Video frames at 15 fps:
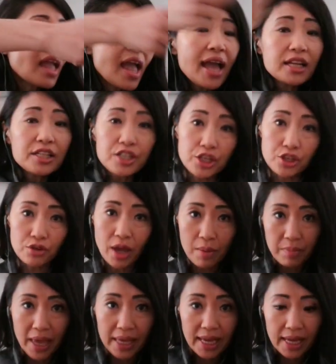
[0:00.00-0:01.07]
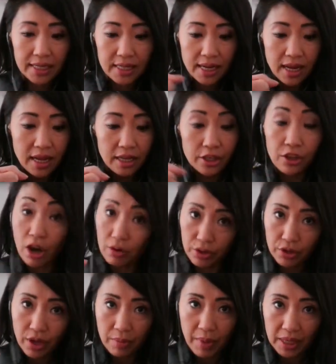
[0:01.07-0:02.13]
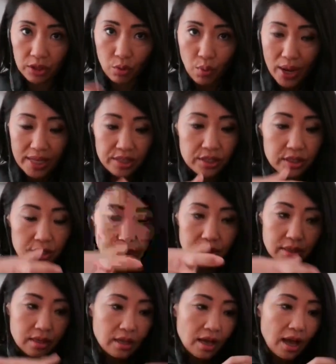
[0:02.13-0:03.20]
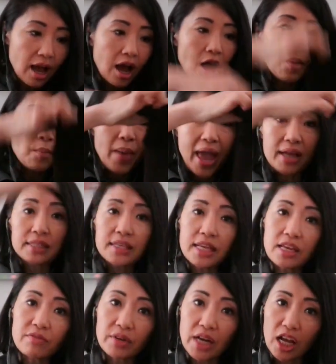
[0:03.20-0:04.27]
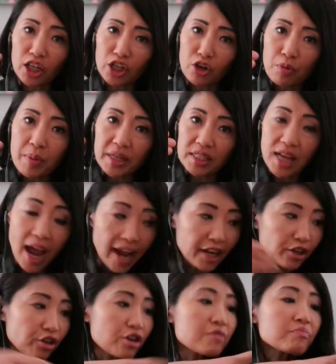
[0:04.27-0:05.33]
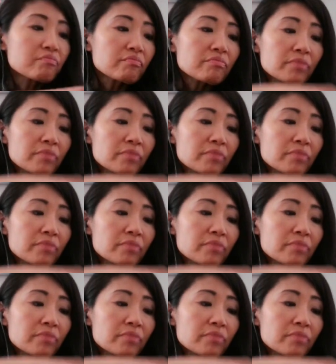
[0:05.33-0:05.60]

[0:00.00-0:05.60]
and you can make it, you can make the waist band even a little bit tighter,